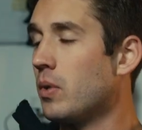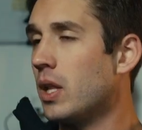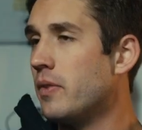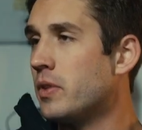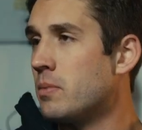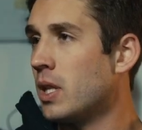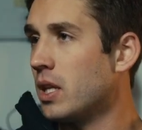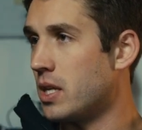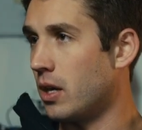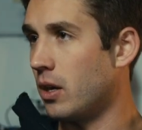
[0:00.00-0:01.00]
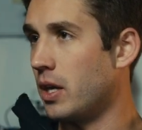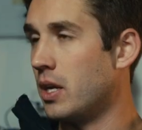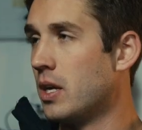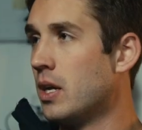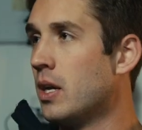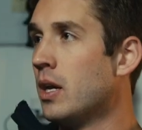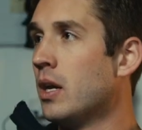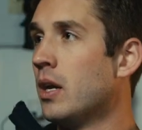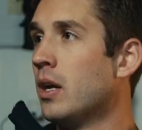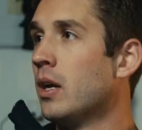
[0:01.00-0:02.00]
Well, even the military,
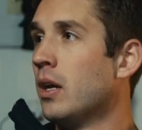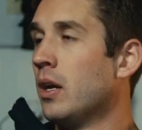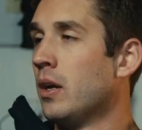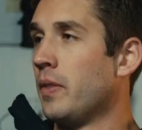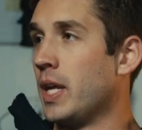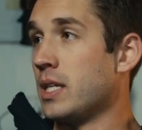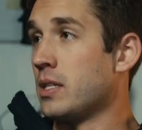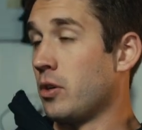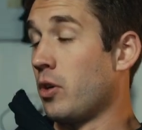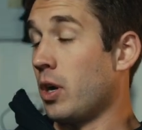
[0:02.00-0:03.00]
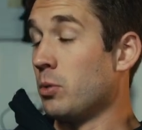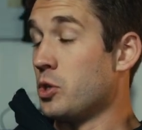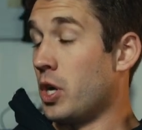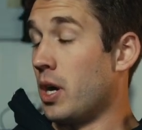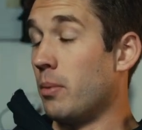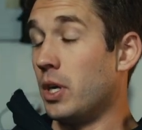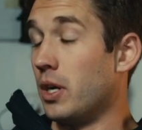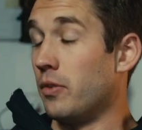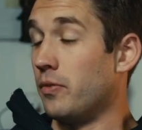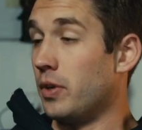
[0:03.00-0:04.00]
that does an incredible job
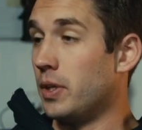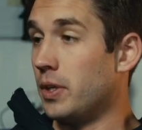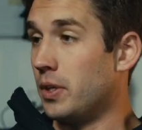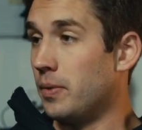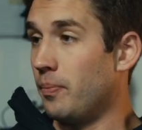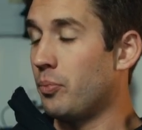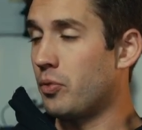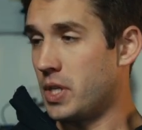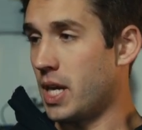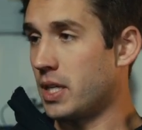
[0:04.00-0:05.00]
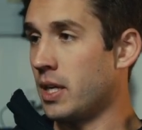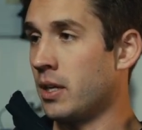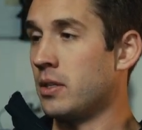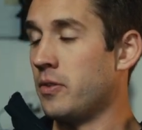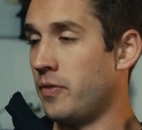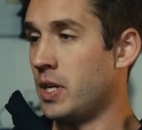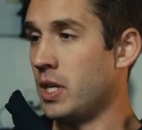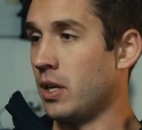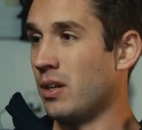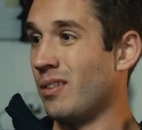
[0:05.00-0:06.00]
of protecting,
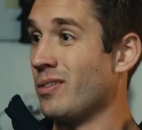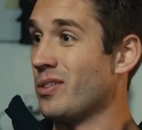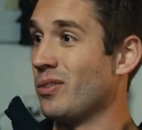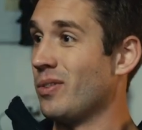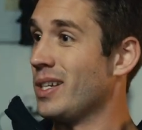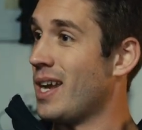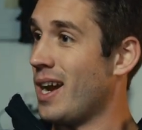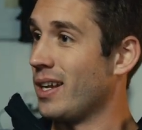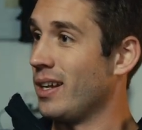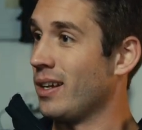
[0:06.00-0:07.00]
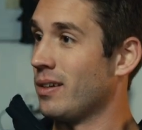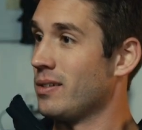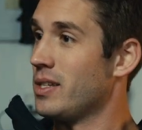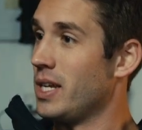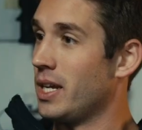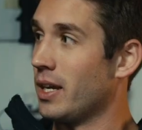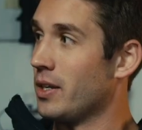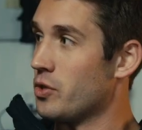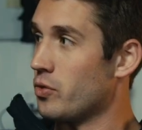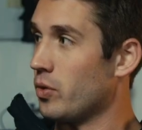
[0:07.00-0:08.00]
defending, and also attacking, seeking, and
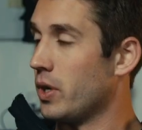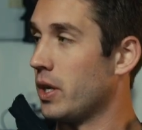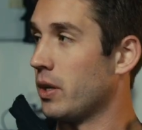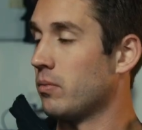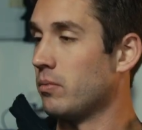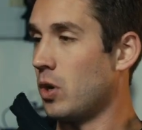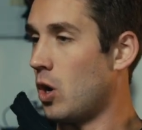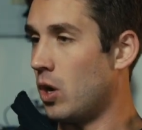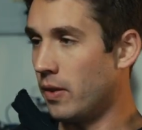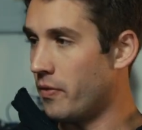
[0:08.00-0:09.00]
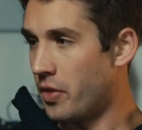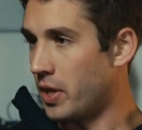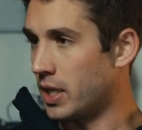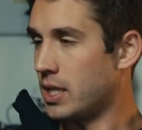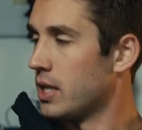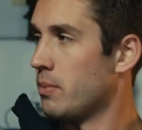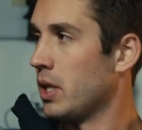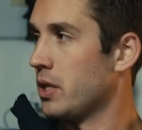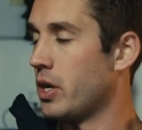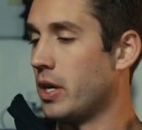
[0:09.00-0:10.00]
destroying all of the things that the
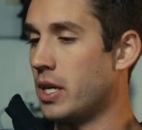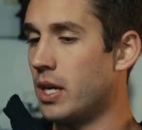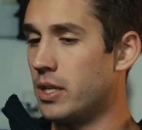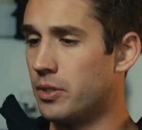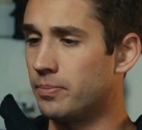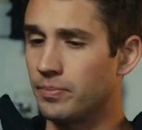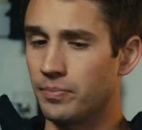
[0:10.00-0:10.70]
military does.